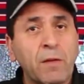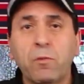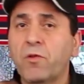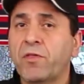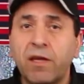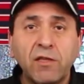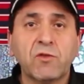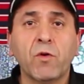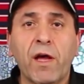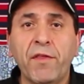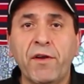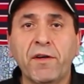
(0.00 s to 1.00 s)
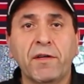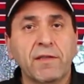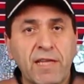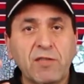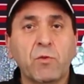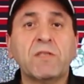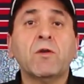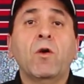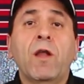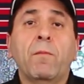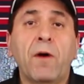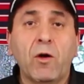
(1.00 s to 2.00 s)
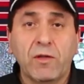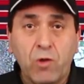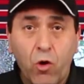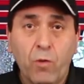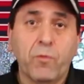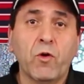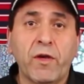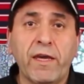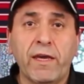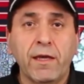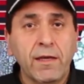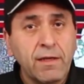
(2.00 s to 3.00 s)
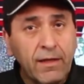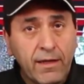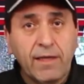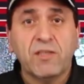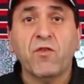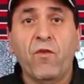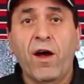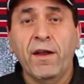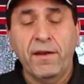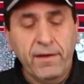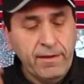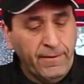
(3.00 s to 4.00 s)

Put things together. That's what's all about home cooking. It's fun.